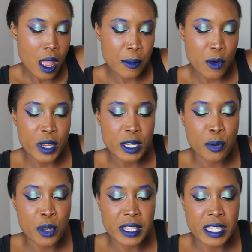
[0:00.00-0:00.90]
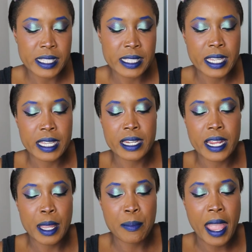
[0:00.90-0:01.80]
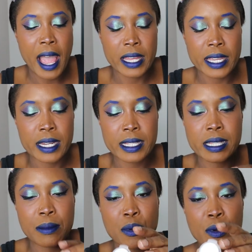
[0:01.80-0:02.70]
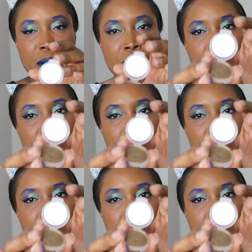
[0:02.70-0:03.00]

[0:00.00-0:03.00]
I'm going to put these in a palette at some point,